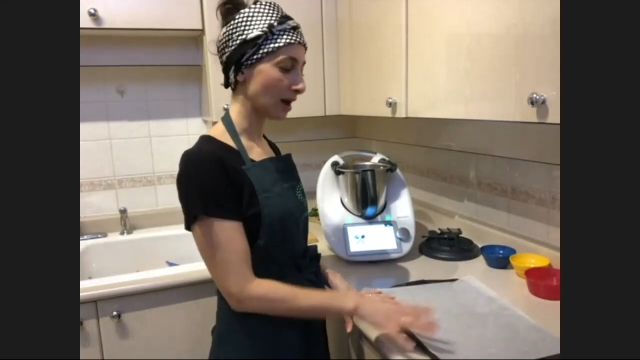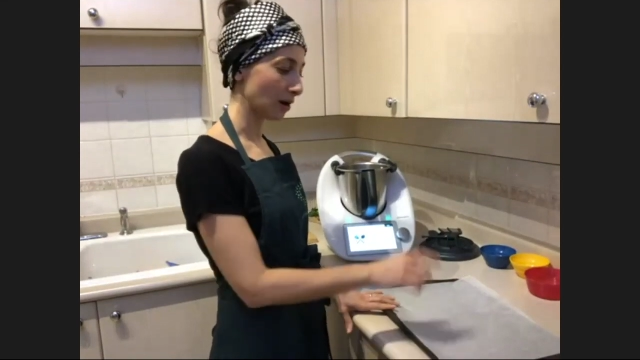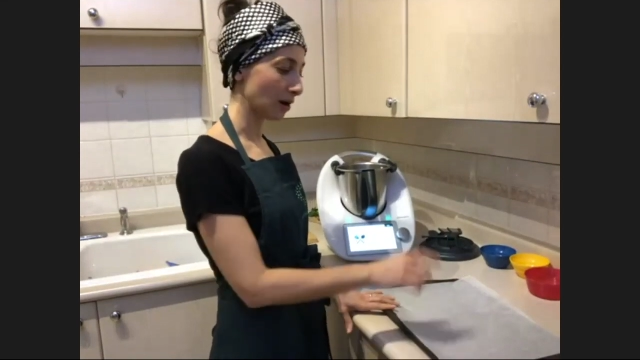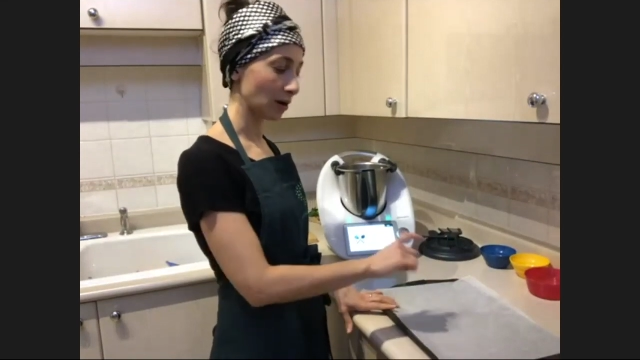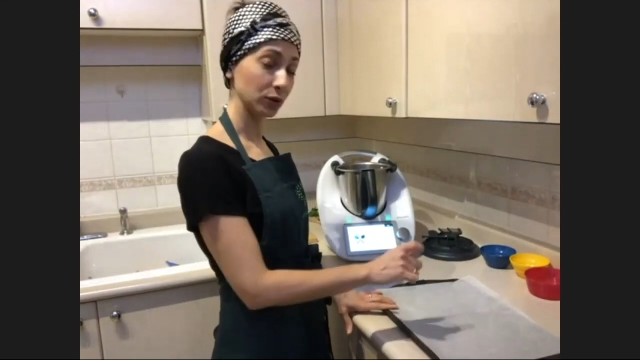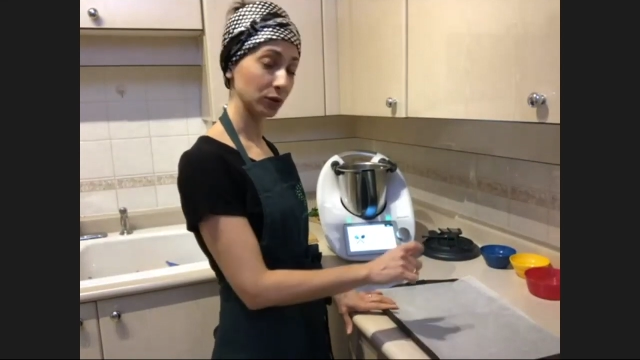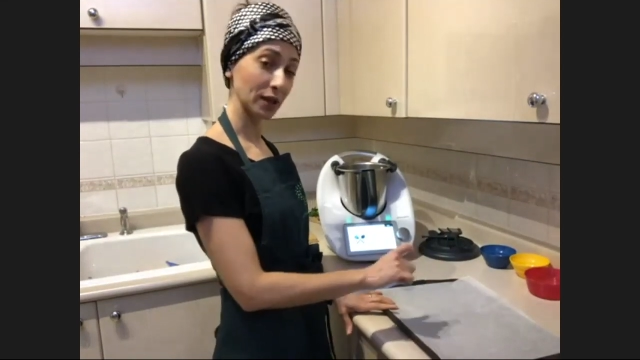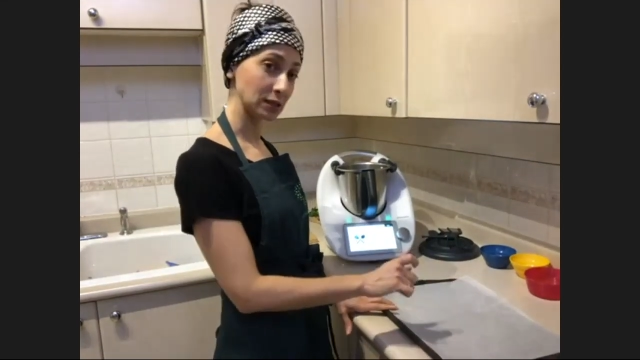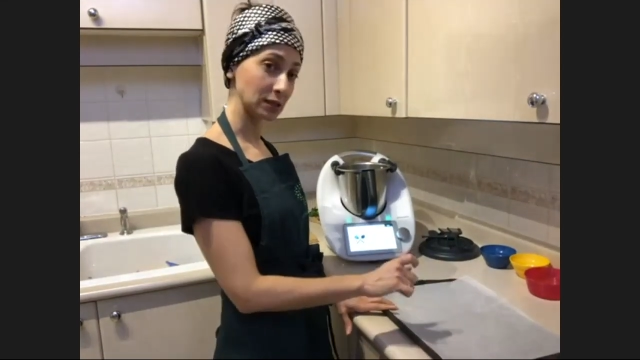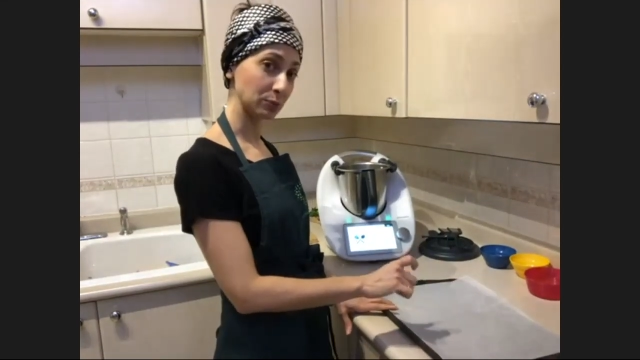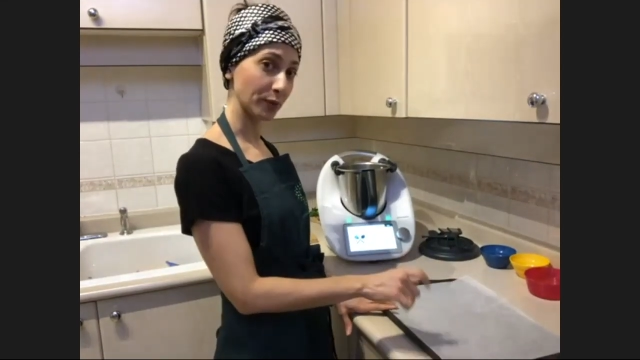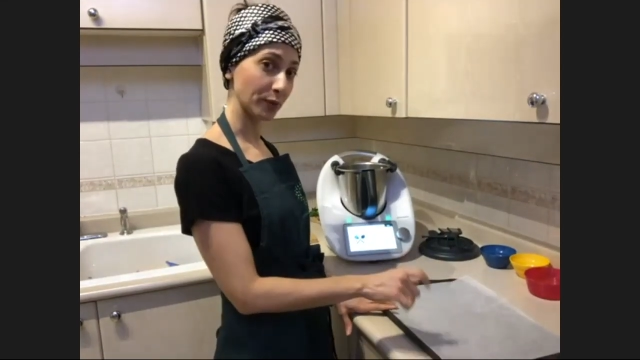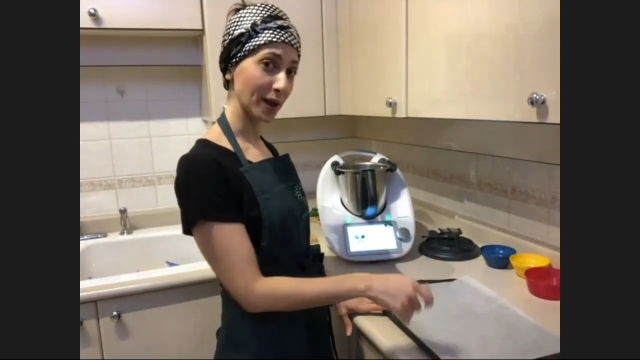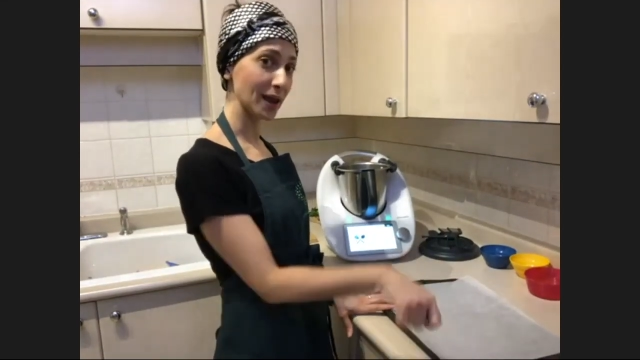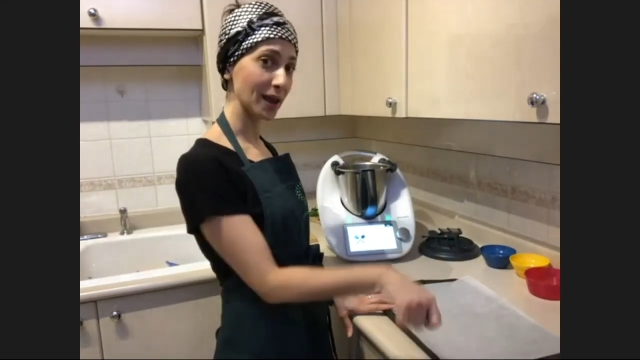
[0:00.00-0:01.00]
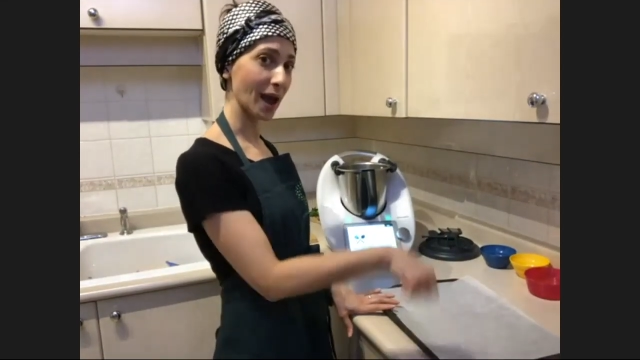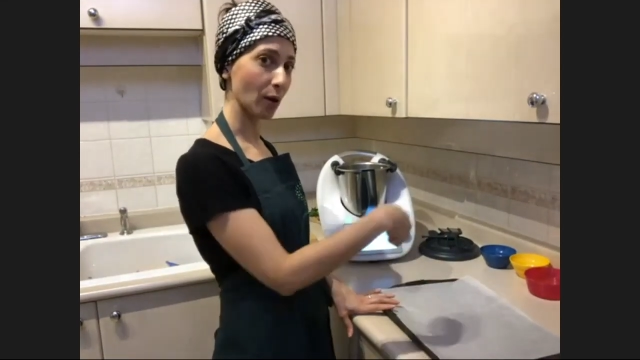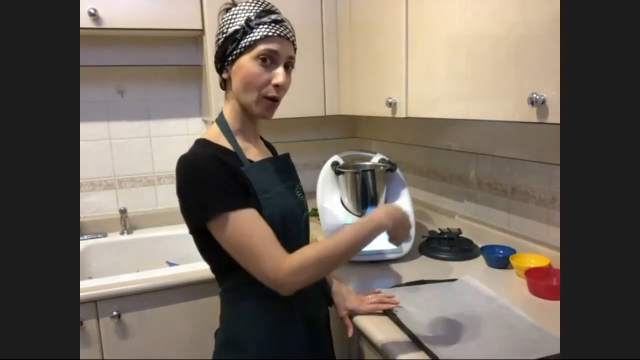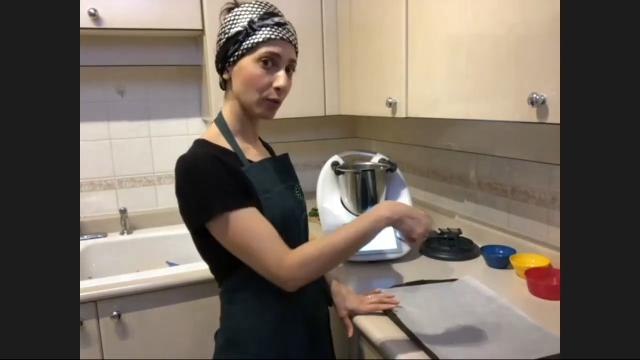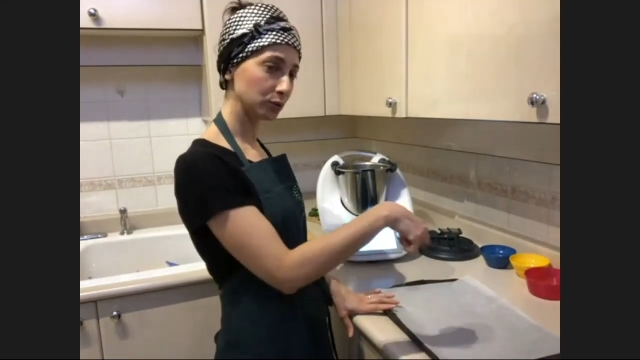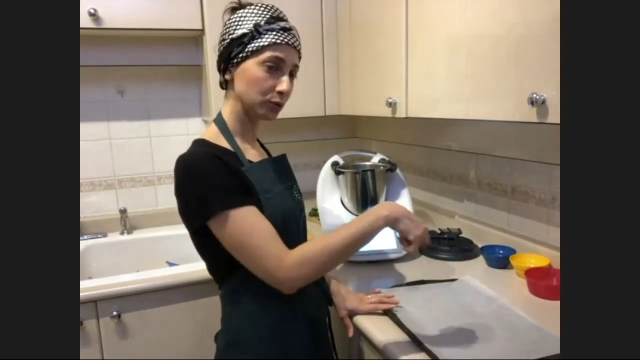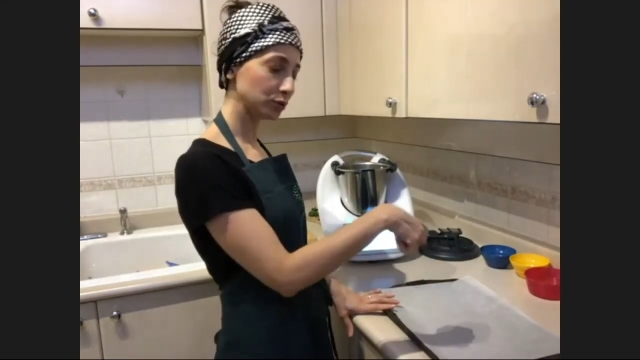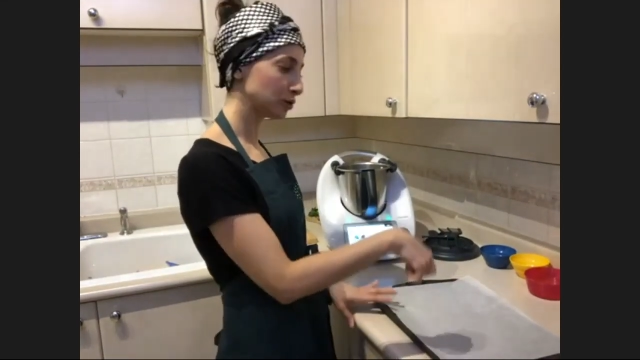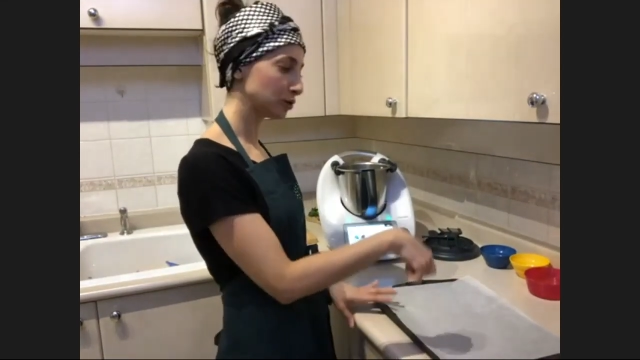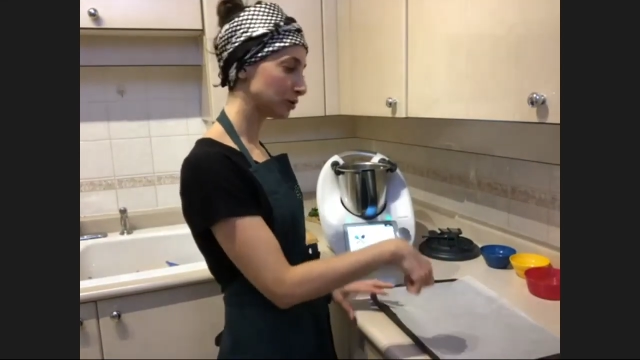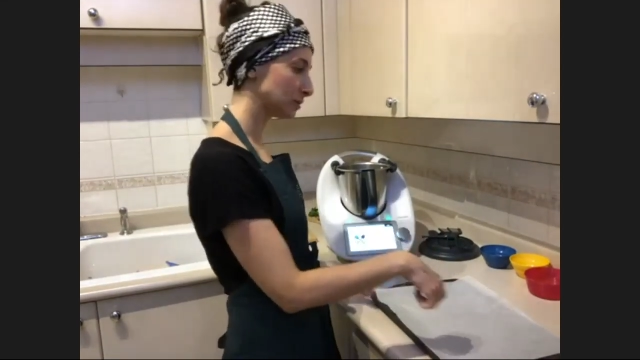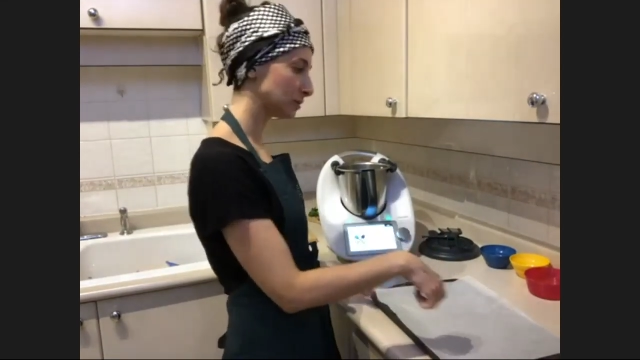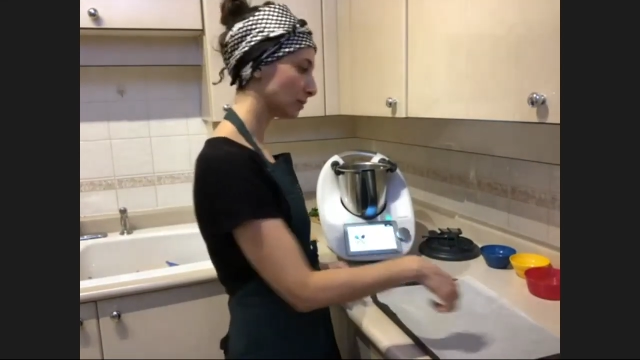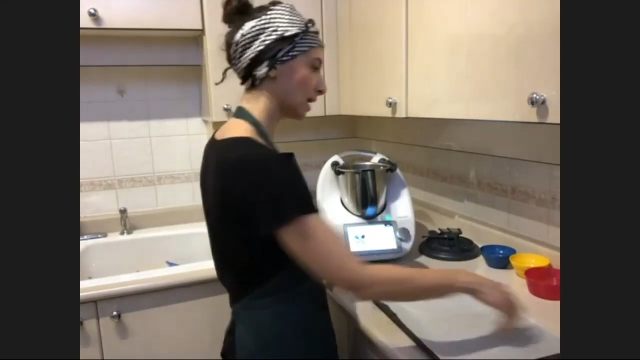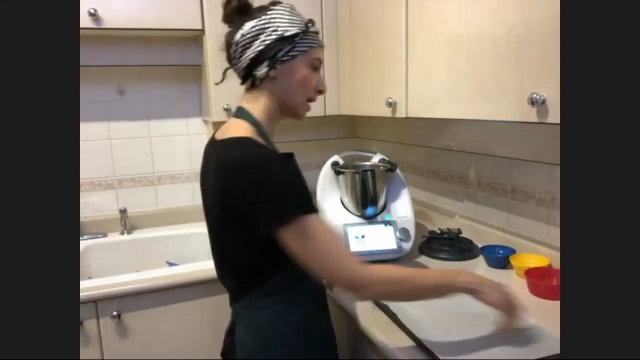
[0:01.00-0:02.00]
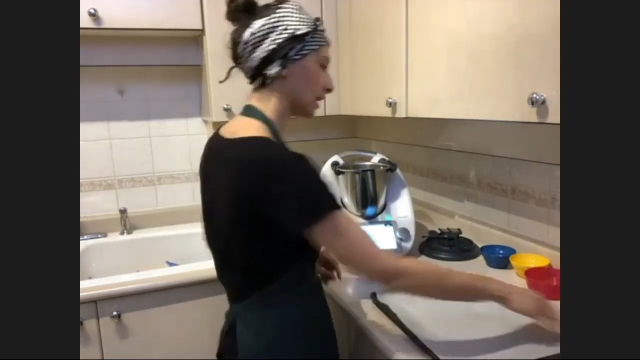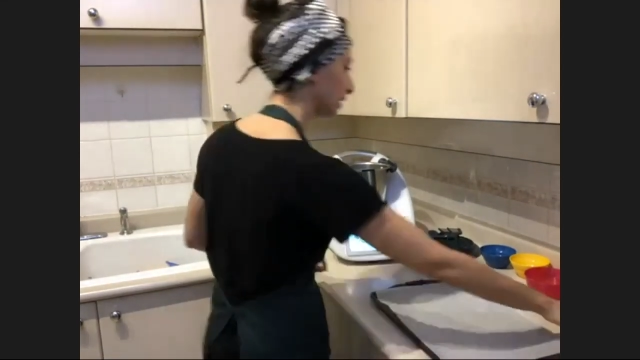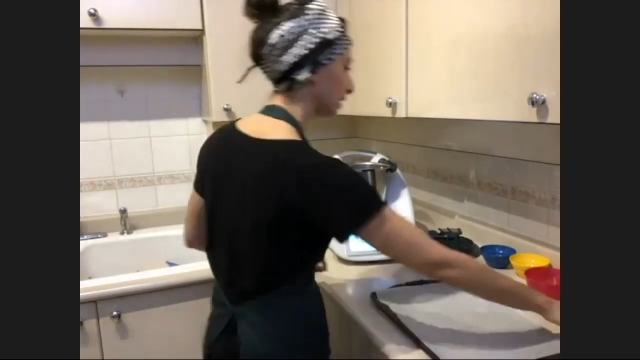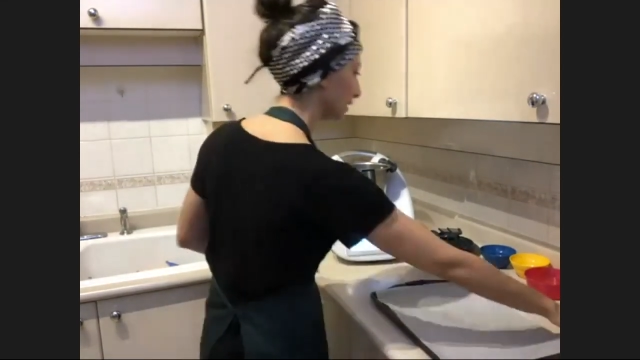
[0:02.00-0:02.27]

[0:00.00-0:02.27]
on the spray. I will use my